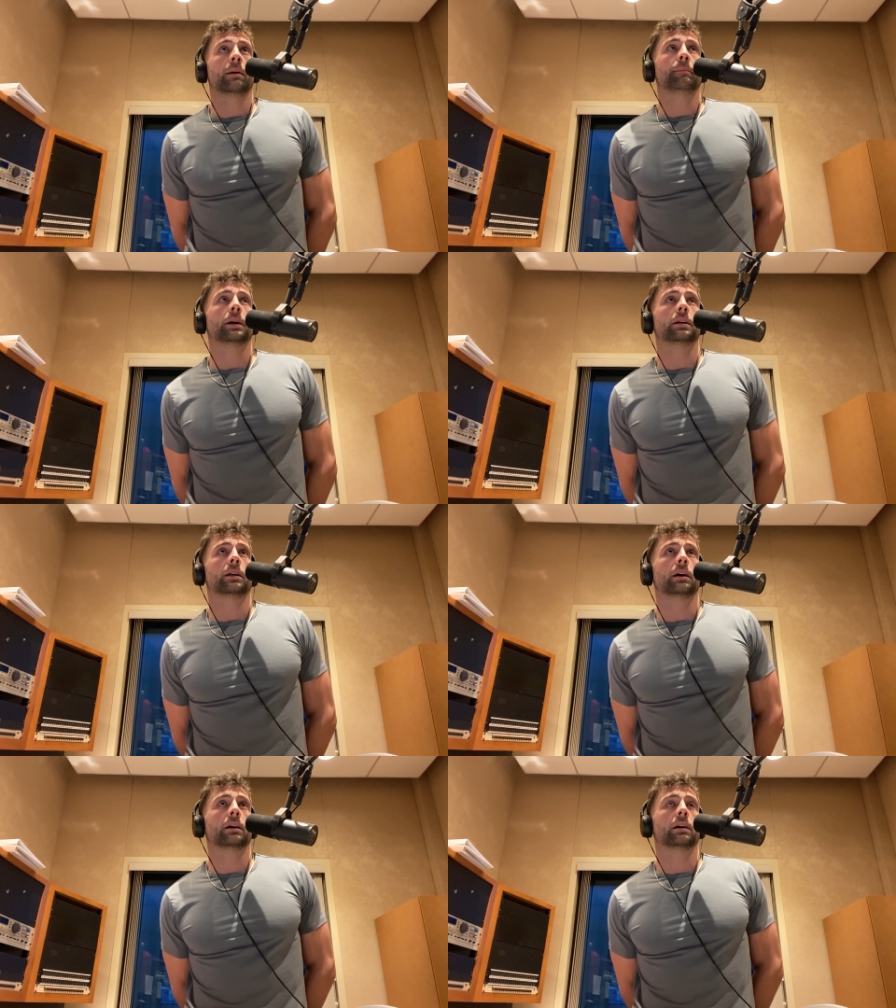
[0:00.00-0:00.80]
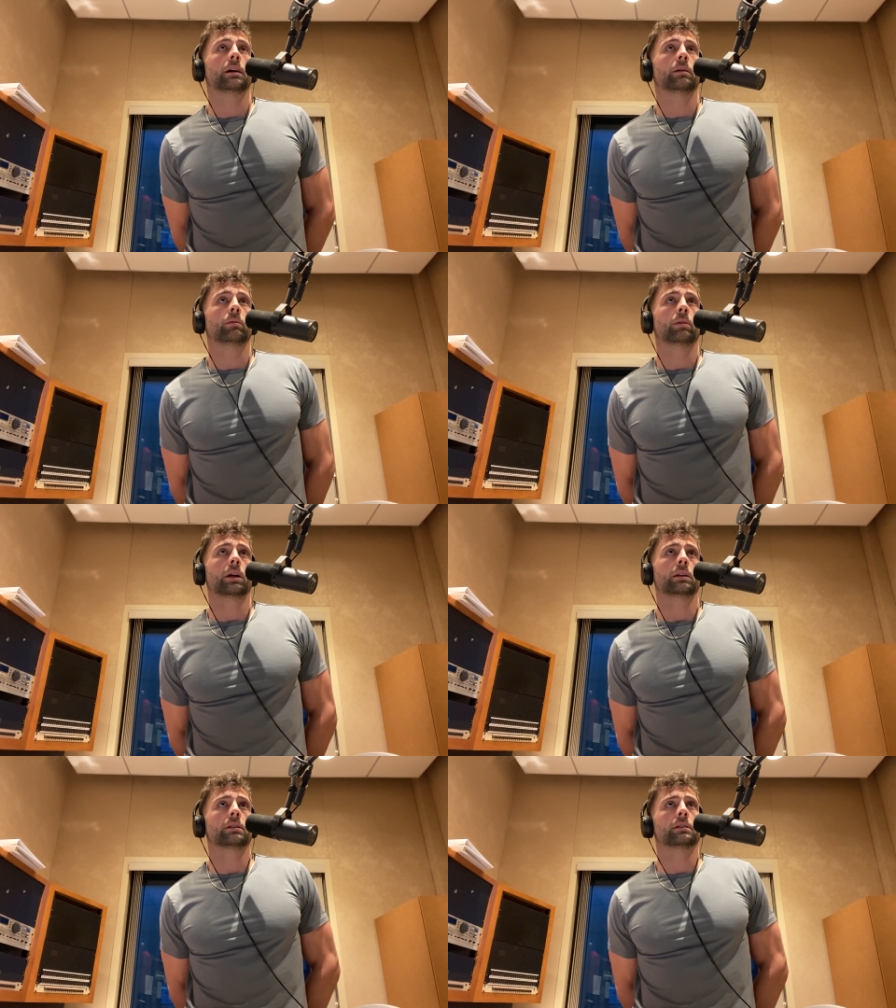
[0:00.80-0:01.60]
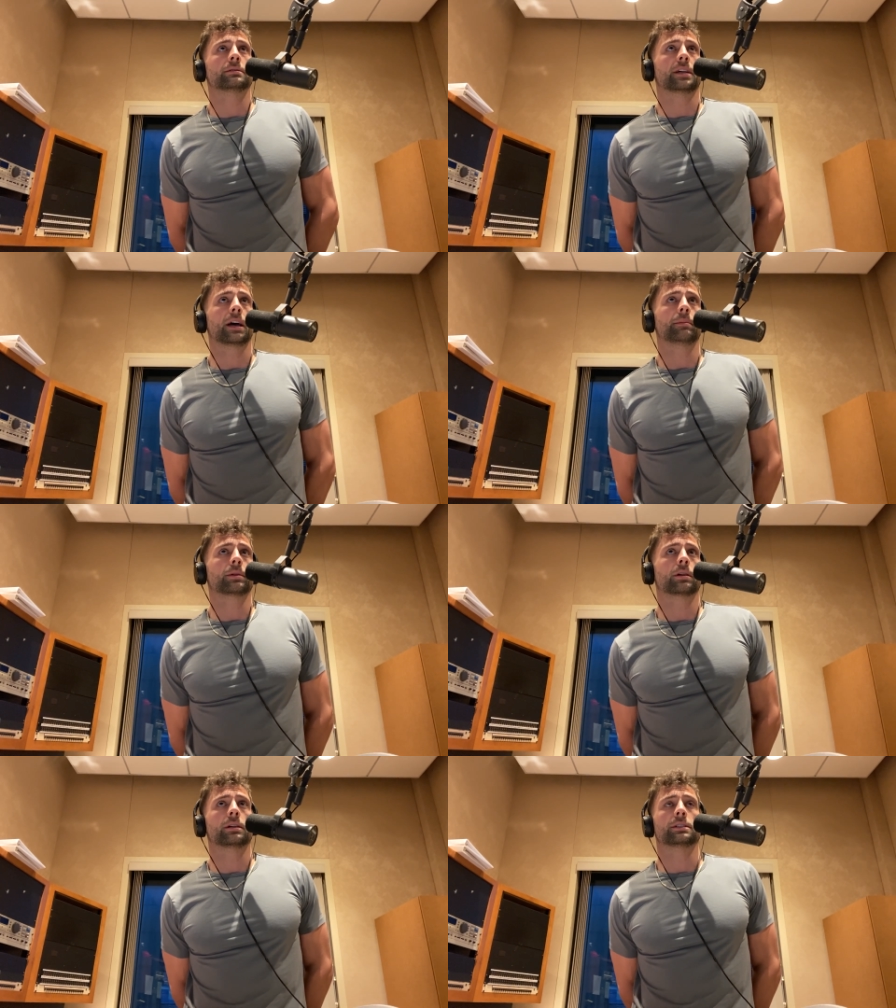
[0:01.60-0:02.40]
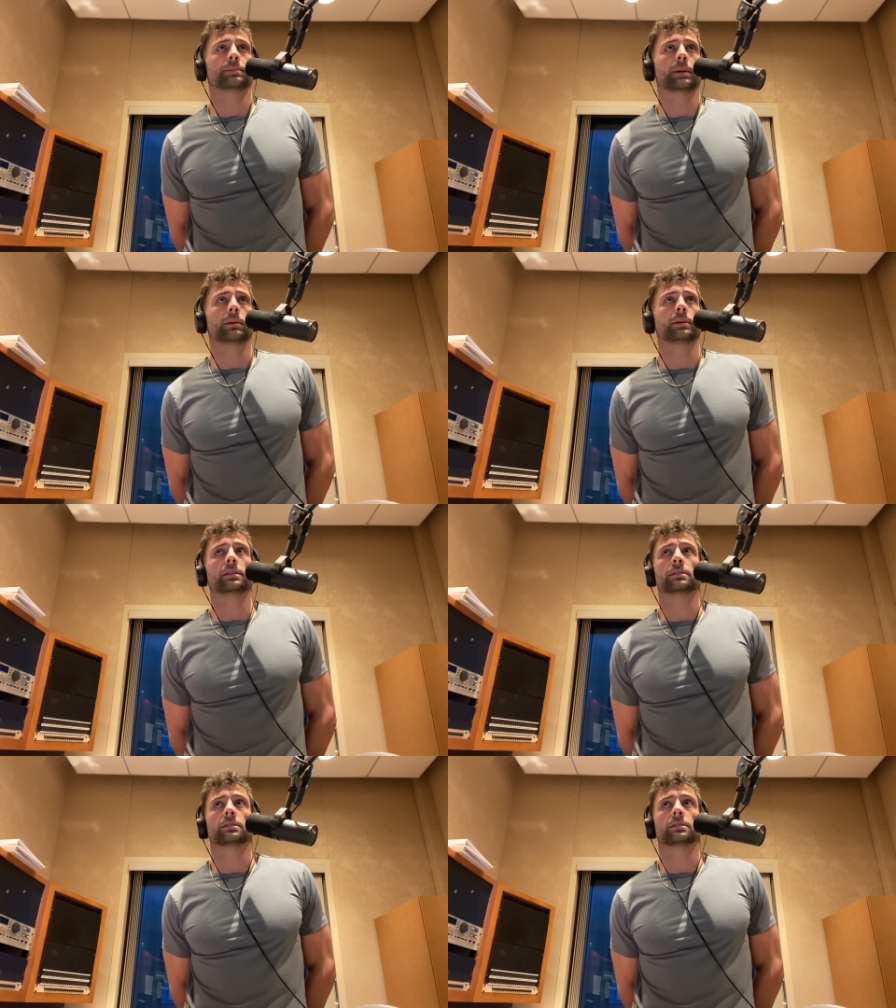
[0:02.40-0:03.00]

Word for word: But uh, we're on a little time crunch, baby.